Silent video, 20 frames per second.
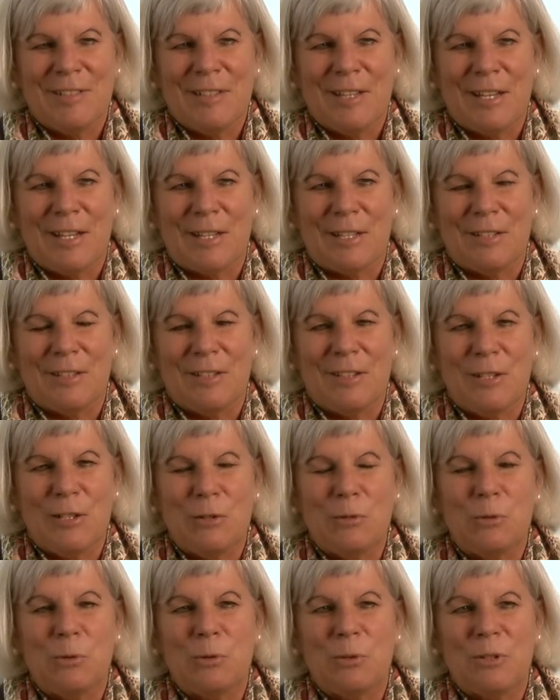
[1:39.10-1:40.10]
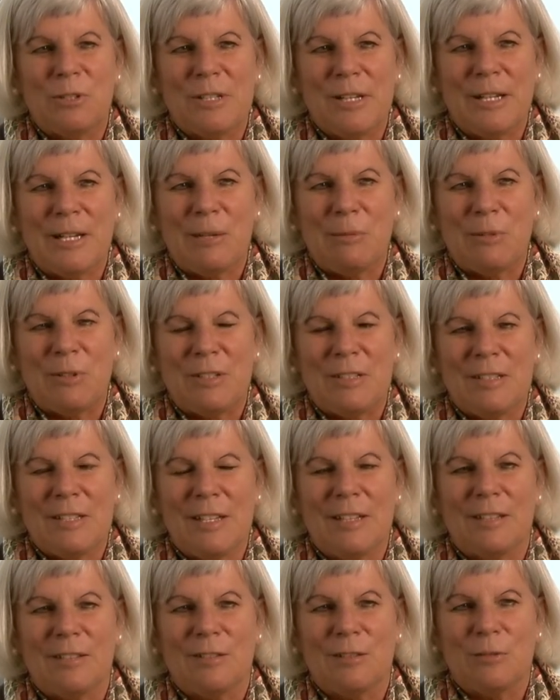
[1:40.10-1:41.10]
And think of all the time that it
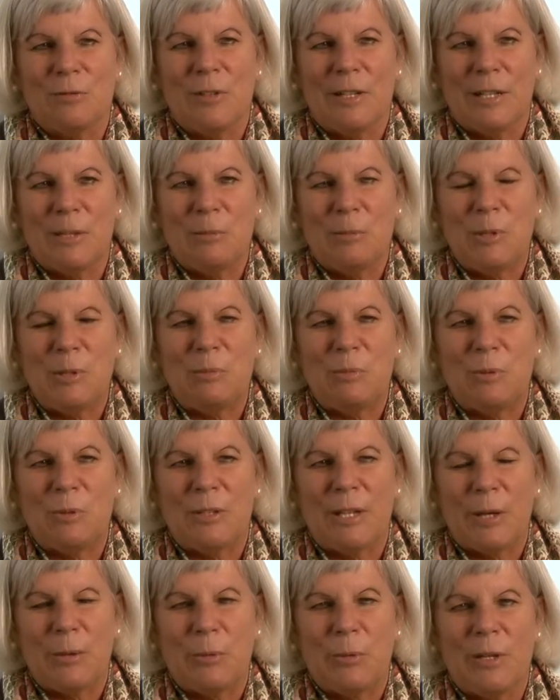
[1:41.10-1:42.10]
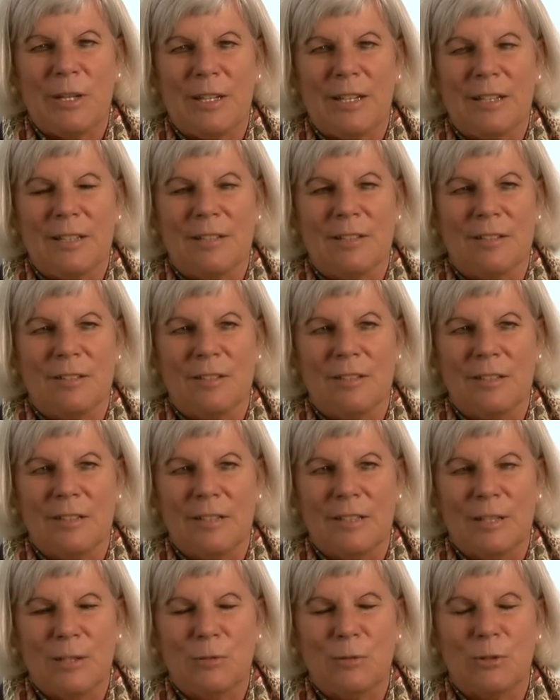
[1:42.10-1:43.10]
takes to find people that way at a senior
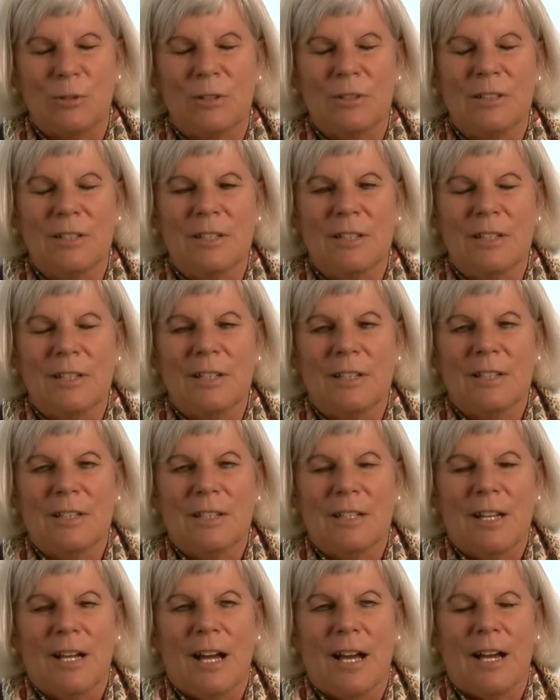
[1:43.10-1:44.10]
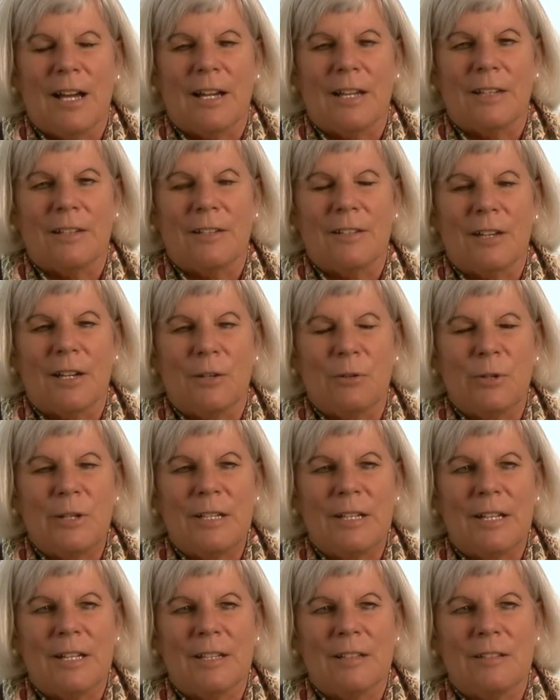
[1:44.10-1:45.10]
level. And I
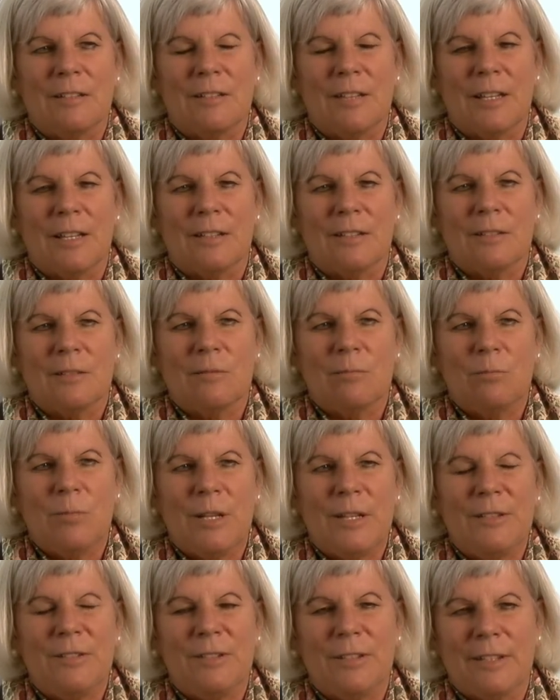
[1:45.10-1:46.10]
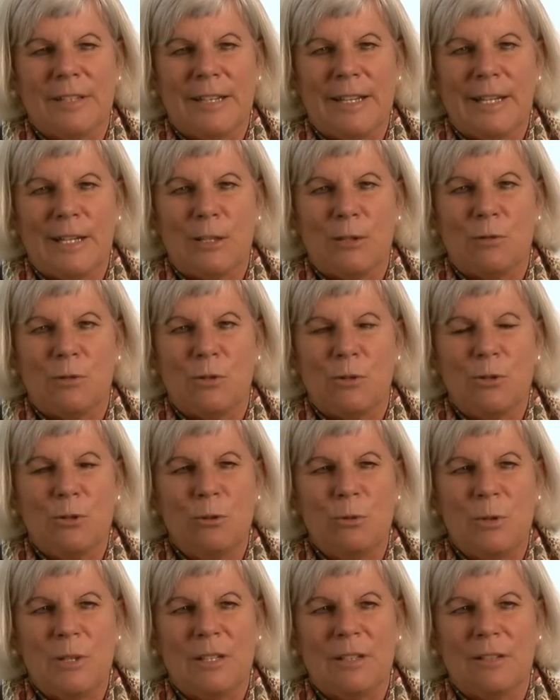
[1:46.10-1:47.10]
realized that placing an ad for
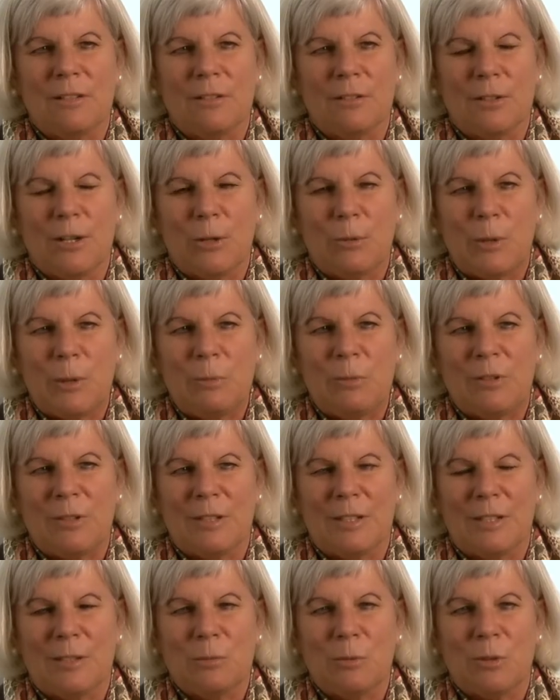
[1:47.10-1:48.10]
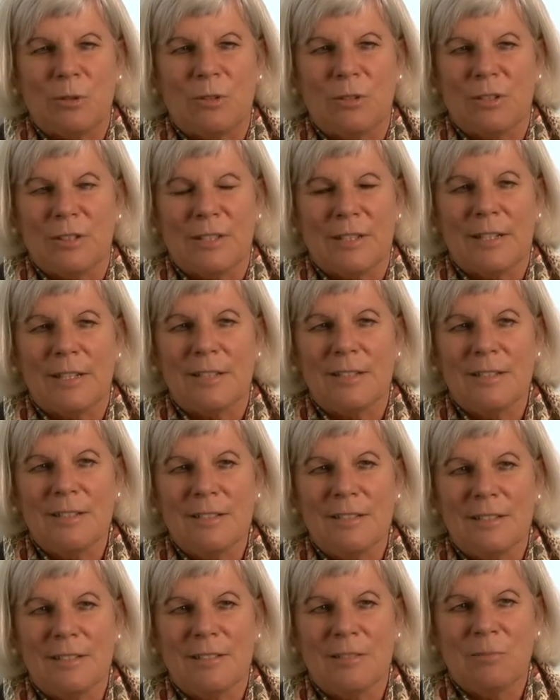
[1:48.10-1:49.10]
two weeks on our website wasn't going to cut
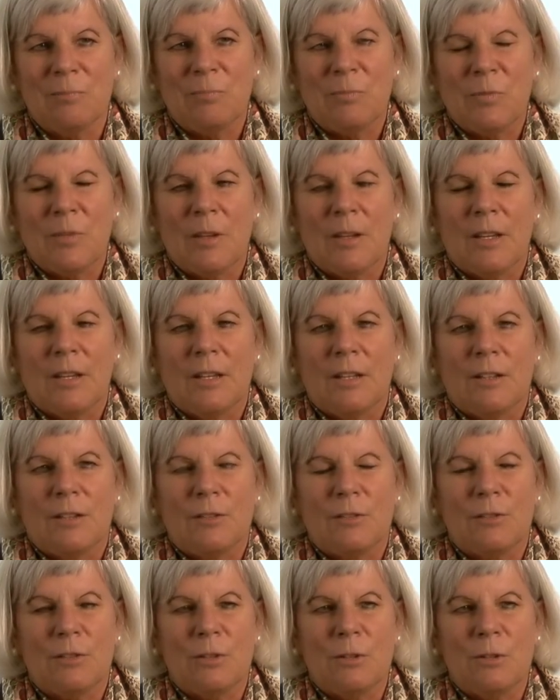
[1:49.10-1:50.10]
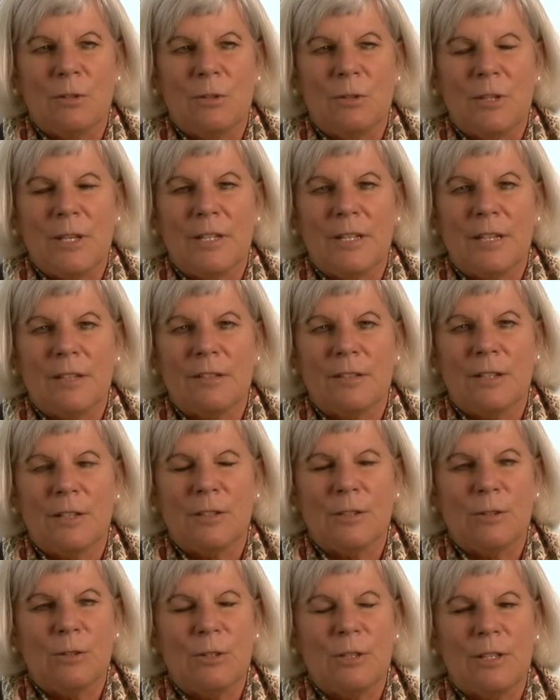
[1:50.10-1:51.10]
it. So then I
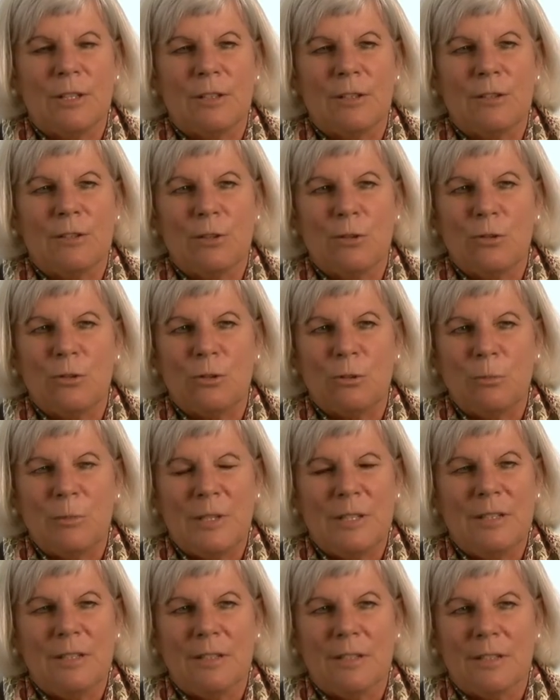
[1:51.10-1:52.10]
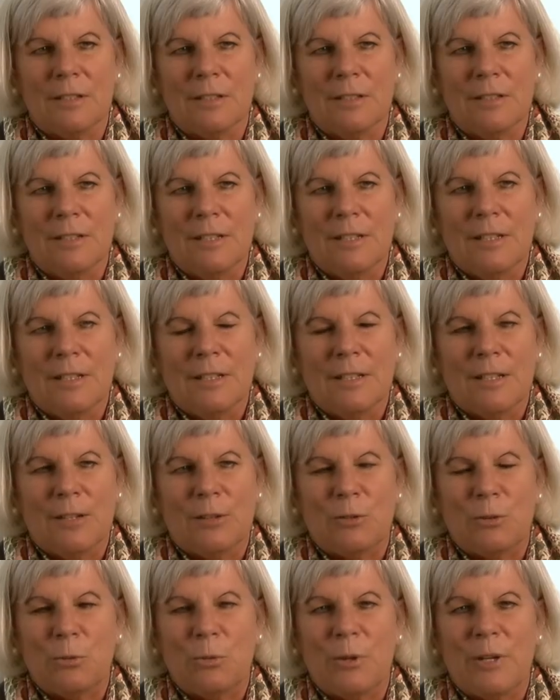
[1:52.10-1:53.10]
started looking at social media
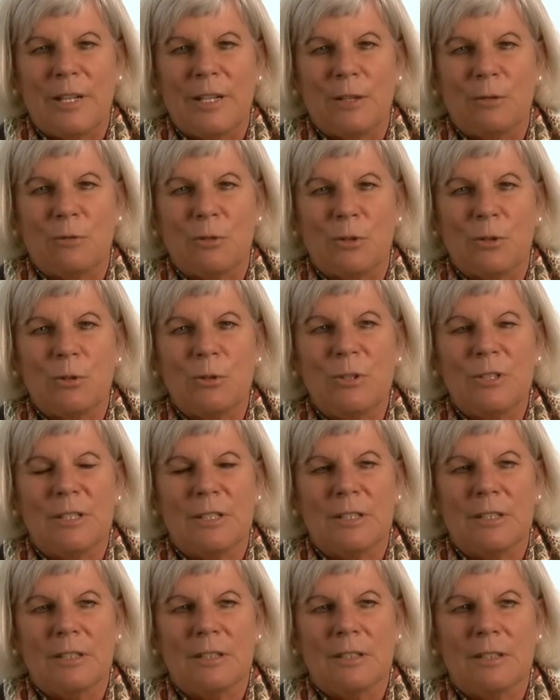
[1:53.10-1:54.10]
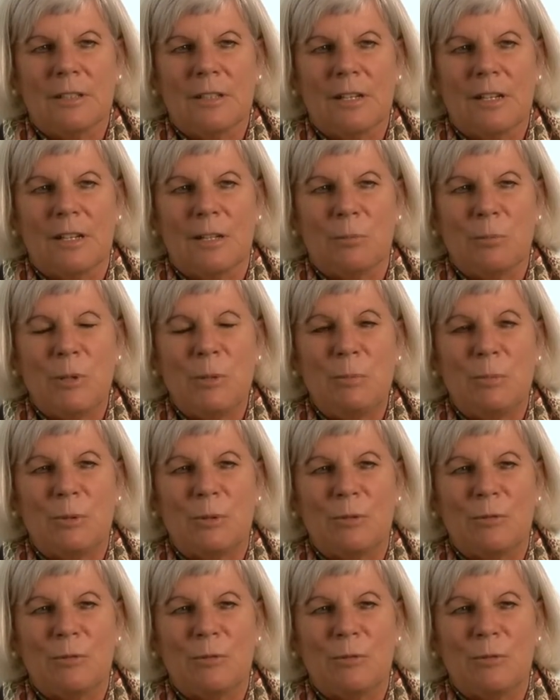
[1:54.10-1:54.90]
as a way of recruiting uh, people